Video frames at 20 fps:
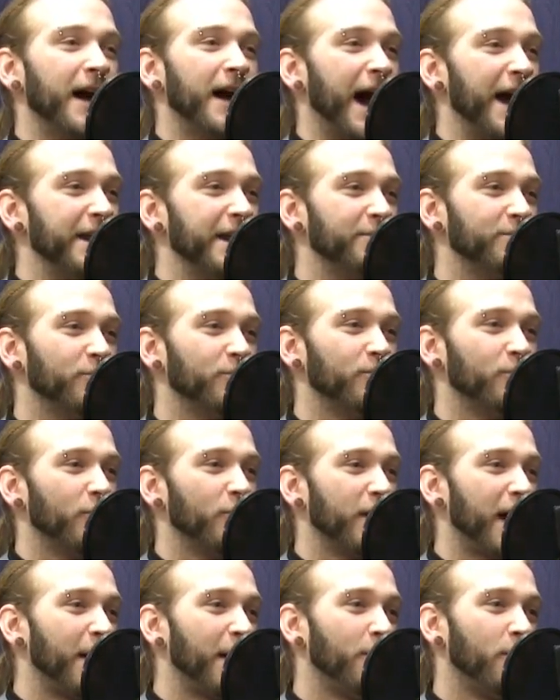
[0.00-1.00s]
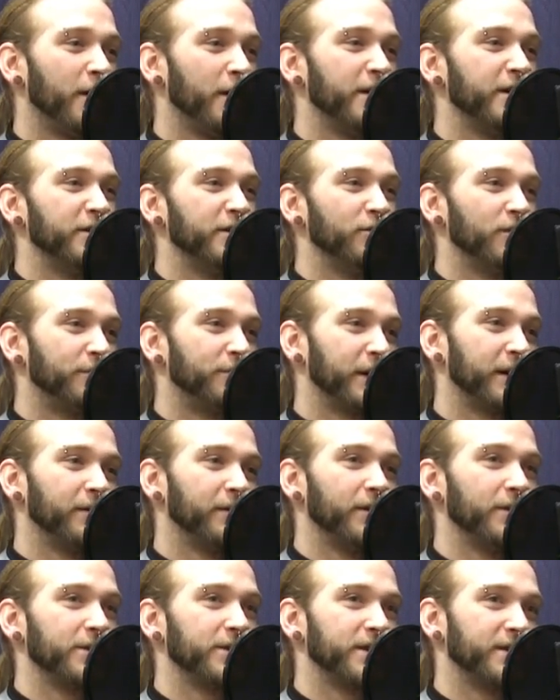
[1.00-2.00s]
I wanted to do a pig
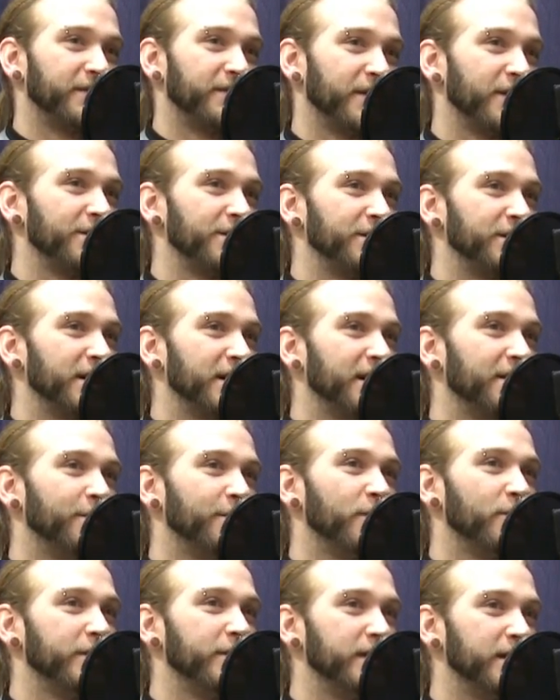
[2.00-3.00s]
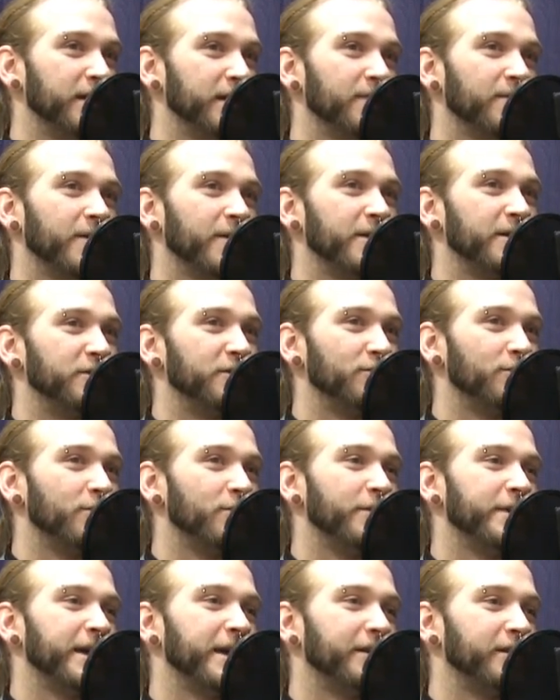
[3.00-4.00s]
roast the first year, but we didn't want to do it
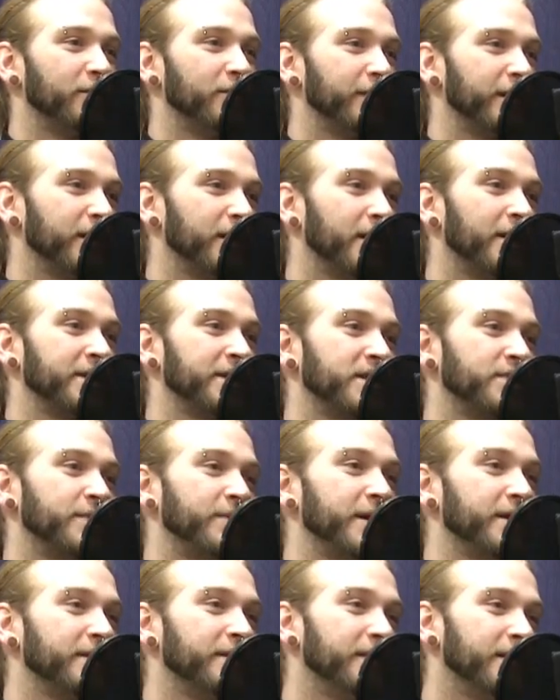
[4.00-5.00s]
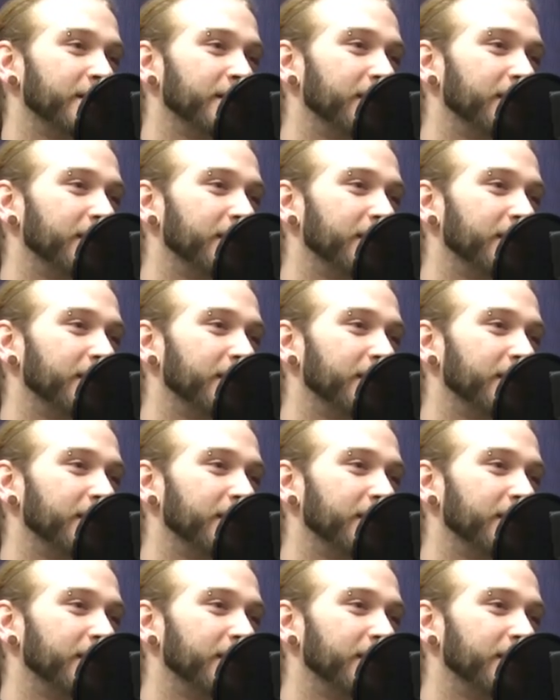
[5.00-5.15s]
without doing it on a spit.